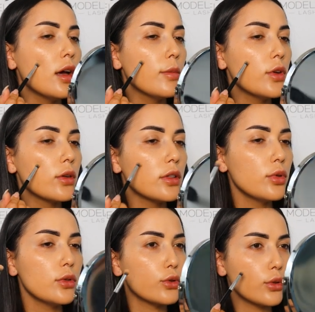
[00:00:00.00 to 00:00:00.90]
I'm not going to
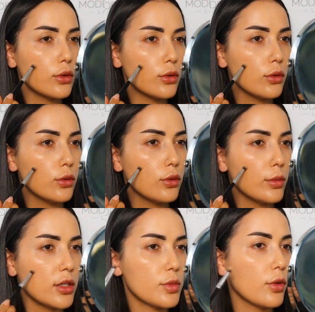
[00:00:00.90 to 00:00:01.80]
put too
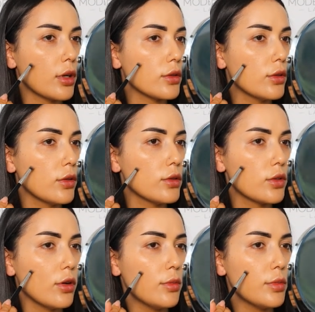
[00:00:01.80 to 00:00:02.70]
much product on
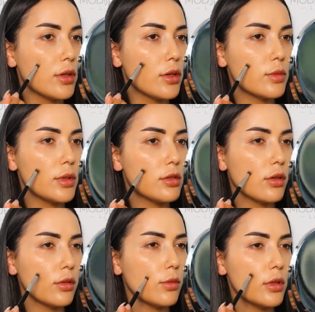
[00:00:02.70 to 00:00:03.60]
top because we
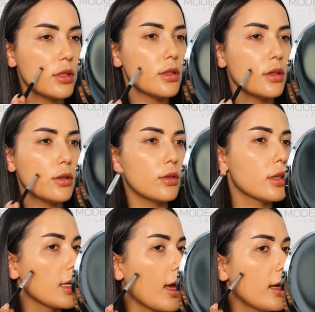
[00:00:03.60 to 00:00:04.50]
don't want it to
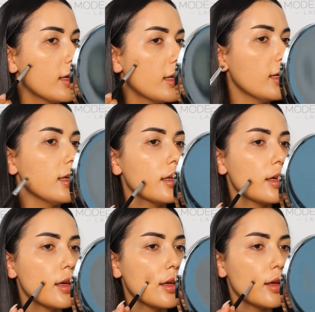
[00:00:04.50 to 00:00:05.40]
look cakey,
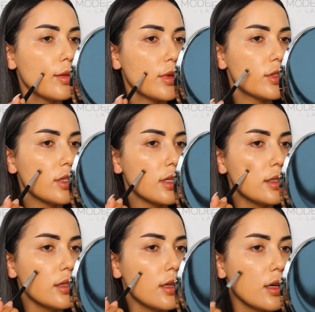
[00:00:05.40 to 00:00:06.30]
but
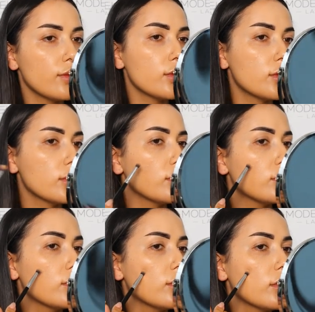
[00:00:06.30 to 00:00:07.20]
just enough
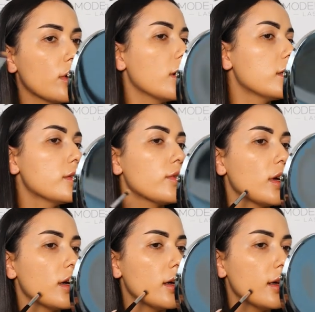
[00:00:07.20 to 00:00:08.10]
to kind of
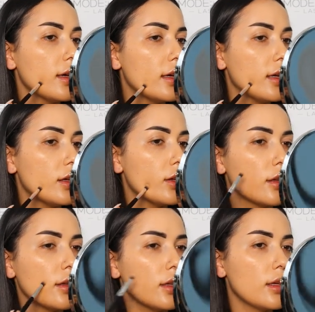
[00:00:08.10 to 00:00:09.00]
hide
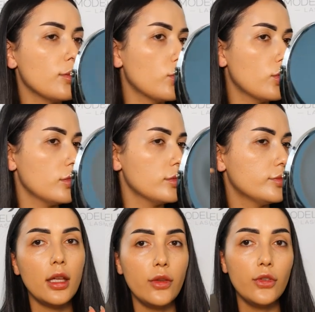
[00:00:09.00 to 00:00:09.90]
it more.
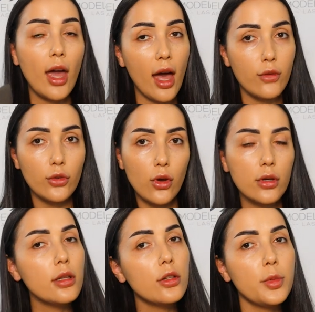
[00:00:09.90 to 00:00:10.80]
If you have gone
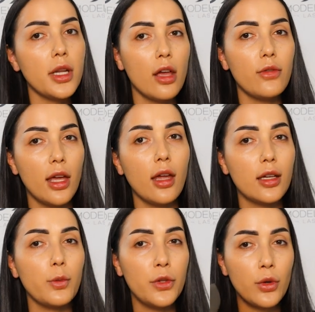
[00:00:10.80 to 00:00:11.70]
a little bit
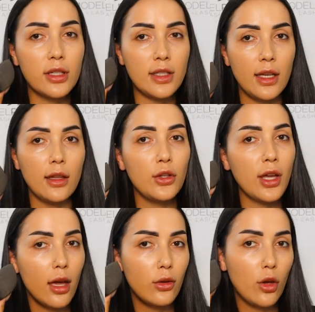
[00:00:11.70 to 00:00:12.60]
heavy-handed with your concealer, you
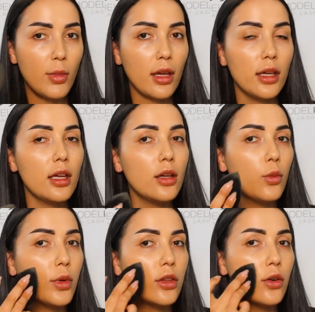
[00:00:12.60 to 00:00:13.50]
can go back in
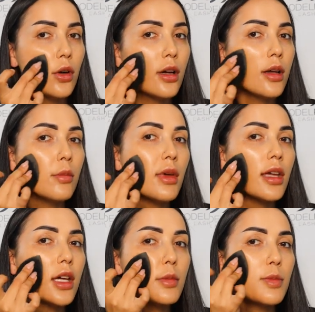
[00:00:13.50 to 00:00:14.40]
with your
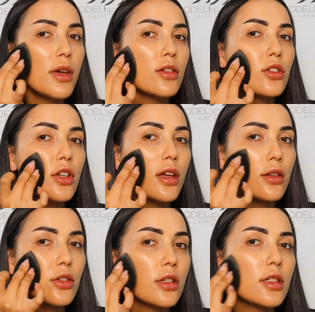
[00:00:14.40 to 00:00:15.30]
makeup sponge
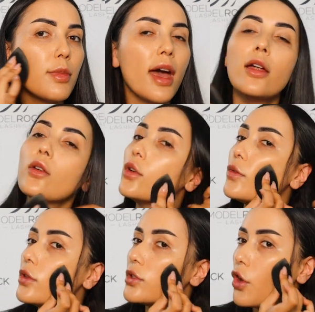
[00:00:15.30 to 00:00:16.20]
and just pat
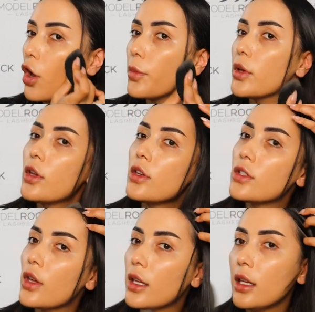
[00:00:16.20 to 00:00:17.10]
over the top.
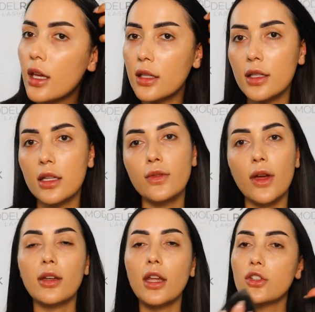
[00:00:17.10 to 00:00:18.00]
So any excess
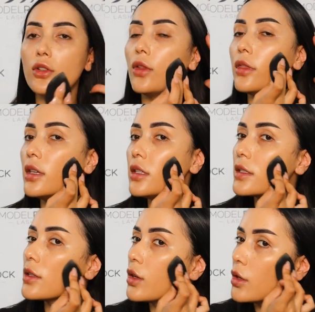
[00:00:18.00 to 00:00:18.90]
foundation on
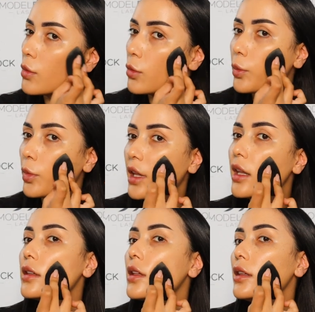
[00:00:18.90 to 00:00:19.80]
this will
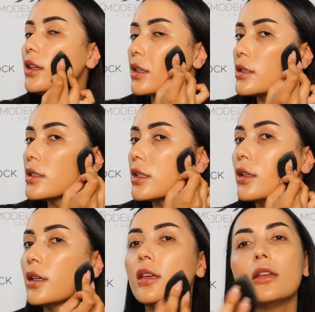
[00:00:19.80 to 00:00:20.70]
blend the
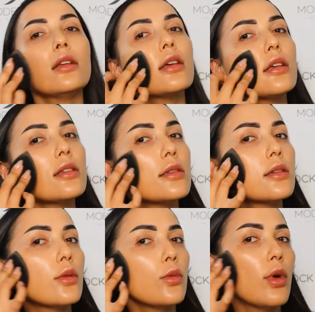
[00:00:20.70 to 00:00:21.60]
concealer in
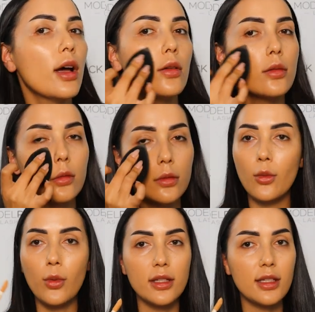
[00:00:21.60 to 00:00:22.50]
as well.
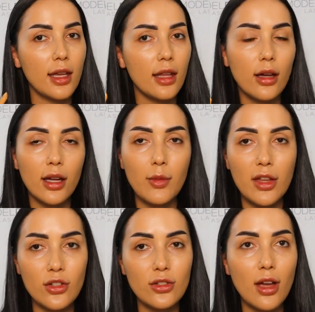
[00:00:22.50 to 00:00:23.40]
Once again, like I
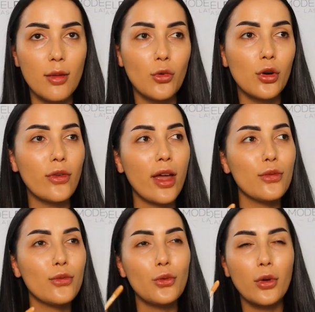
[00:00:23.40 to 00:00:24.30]
mentioned, I'm more of a
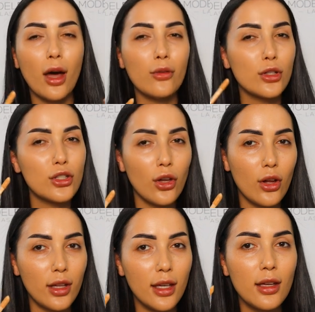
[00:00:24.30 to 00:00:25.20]
full coverage
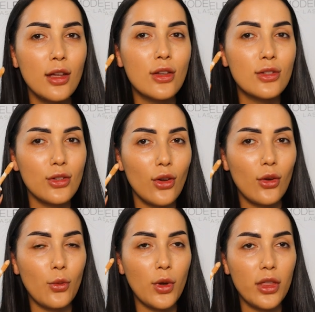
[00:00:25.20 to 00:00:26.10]
girly.
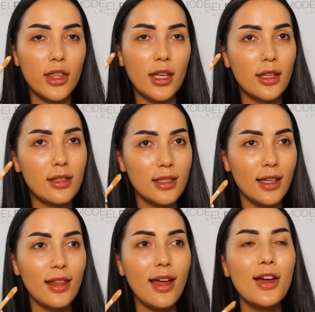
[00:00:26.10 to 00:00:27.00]
So with the
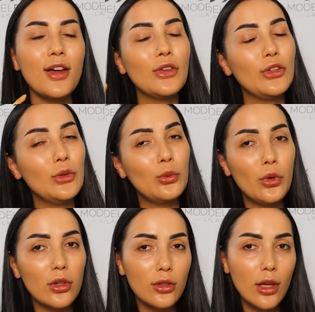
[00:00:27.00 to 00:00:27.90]
concealer, you
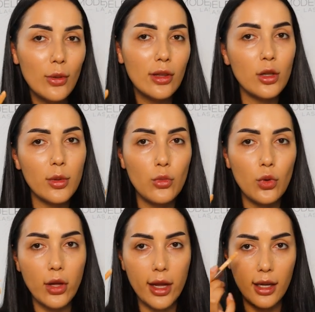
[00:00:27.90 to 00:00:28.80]
want to go a little bit more
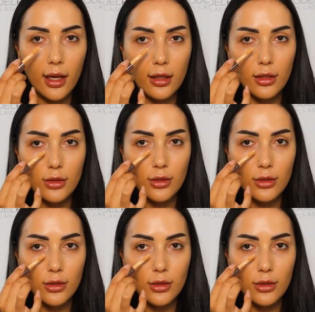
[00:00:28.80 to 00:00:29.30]
light-handed.